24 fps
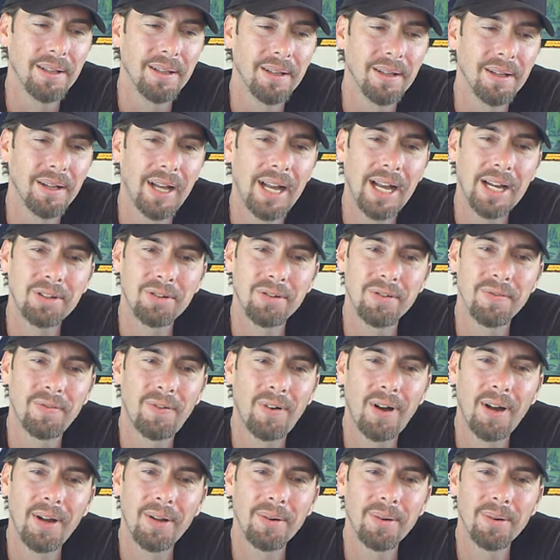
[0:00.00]
Action
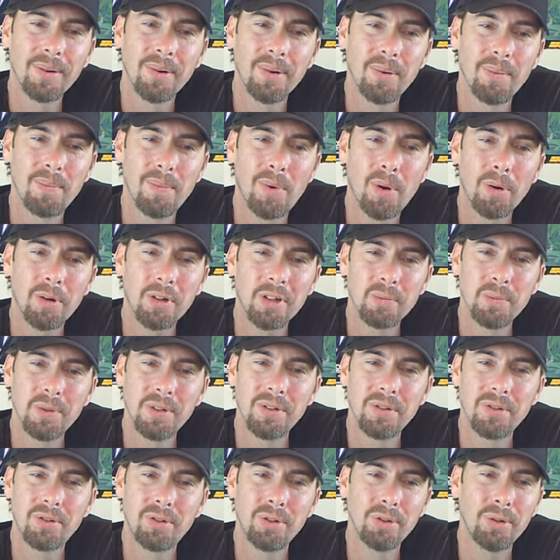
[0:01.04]
Fighter, Marksman
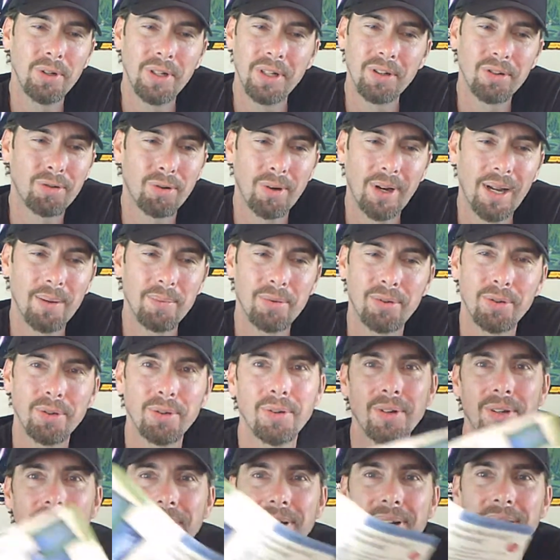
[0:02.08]
Shooting, Trap
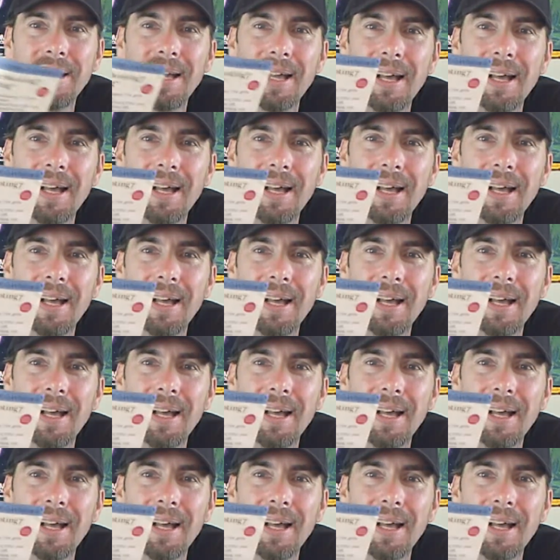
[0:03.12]
Shooting.